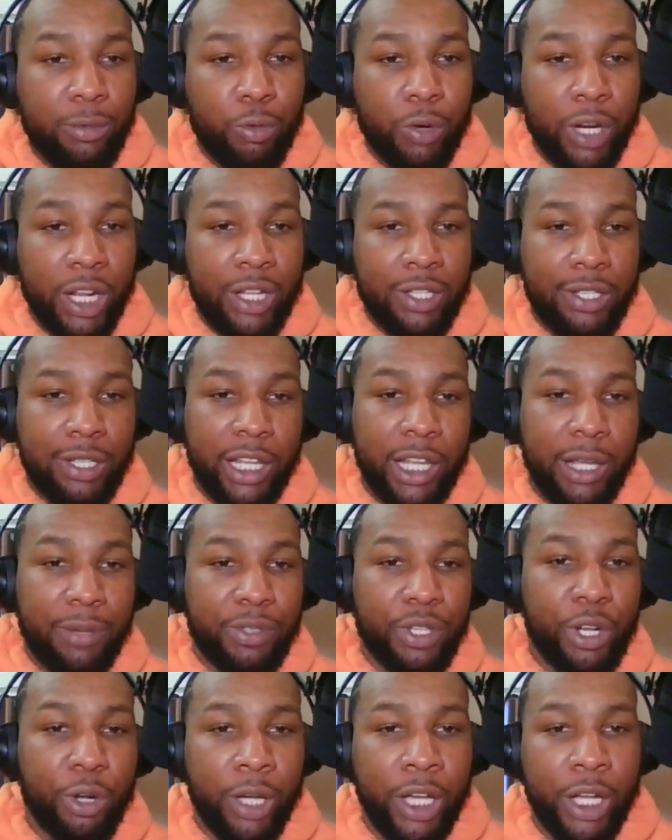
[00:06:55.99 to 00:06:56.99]
Grand slams,
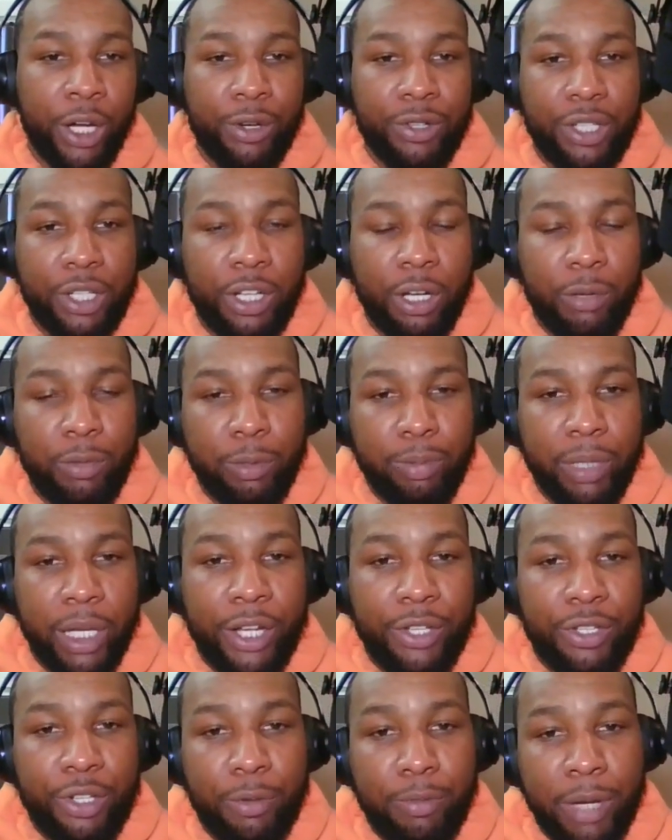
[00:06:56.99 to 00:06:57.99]
no hitters, and double
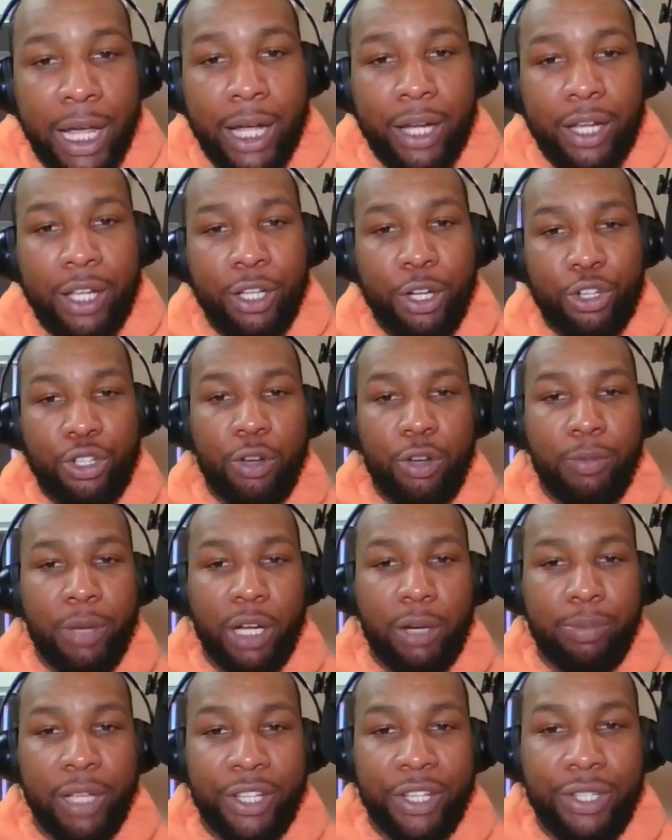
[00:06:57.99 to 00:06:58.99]
plays are back, and there's no
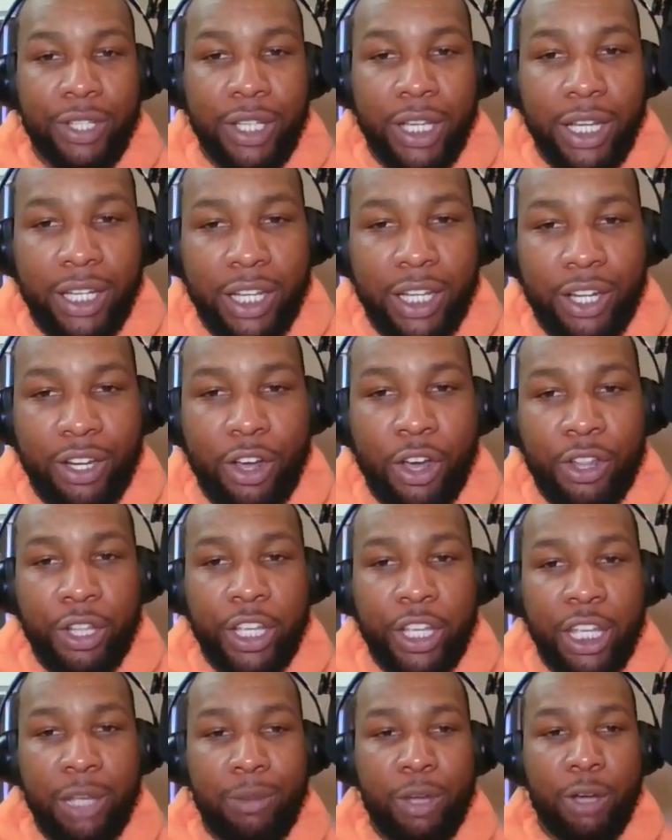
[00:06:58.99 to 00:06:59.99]
better place to get in on the
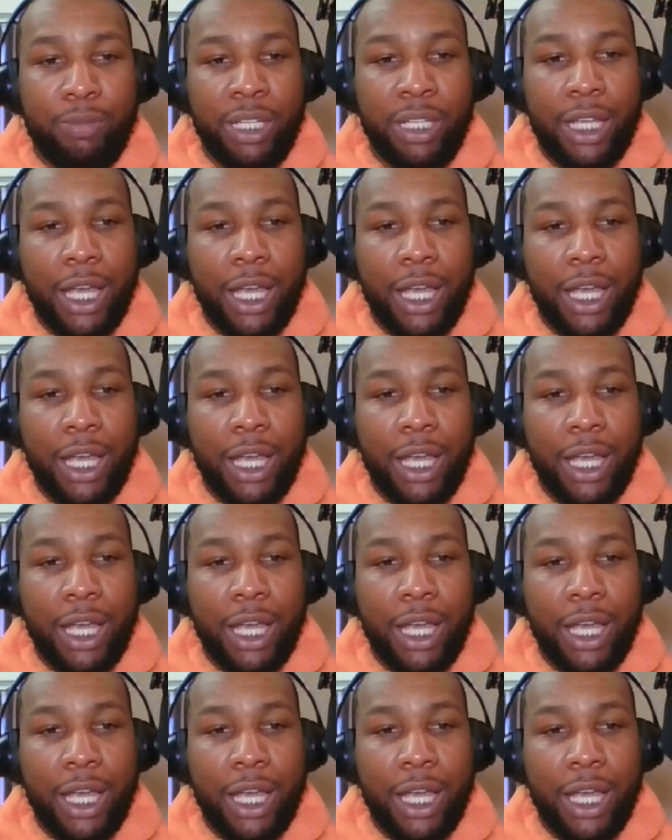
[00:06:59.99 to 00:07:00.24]
MLB